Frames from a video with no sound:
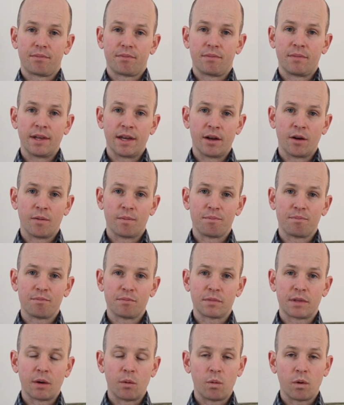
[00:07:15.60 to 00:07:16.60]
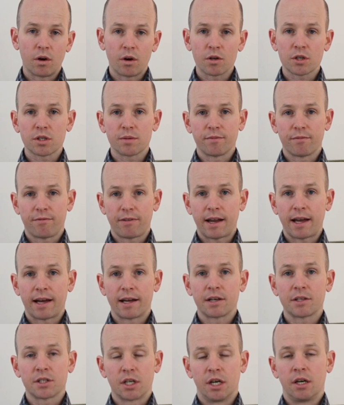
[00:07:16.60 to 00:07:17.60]
Now, there were some
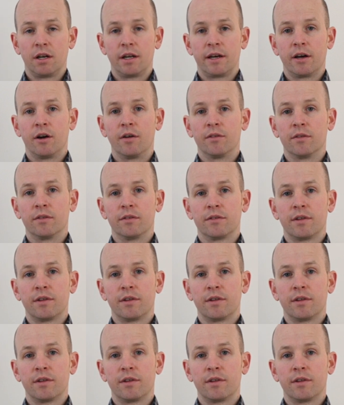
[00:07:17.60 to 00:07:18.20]
flags early on